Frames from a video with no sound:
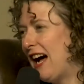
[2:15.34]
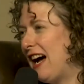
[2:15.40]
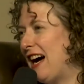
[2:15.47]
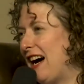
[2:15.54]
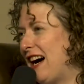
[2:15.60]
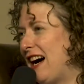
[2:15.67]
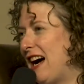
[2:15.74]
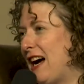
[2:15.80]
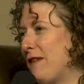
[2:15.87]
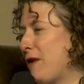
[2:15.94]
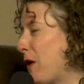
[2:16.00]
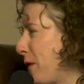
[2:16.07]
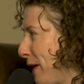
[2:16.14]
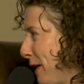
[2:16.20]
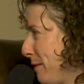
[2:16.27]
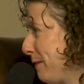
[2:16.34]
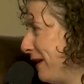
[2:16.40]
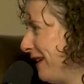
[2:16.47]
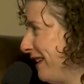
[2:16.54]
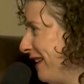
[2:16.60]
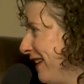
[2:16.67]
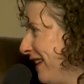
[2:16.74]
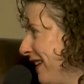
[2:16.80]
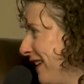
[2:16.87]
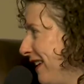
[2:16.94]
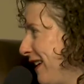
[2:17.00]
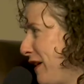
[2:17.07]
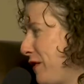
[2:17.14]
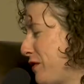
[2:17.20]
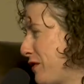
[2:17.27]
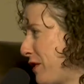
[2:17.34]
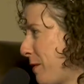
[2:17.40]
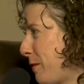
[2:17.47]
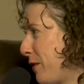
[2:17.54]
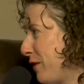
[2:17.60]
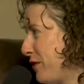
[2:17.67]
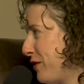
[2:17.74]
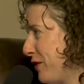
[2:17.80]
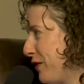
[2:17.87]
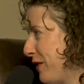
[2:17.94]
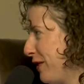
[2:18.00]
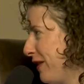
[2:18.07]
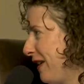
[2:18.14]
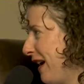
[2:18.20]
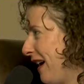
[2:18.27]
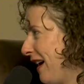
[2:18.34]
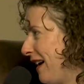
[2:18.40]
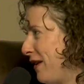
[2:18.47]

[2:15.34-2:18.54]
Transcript: I've always been a huge subculture nerd.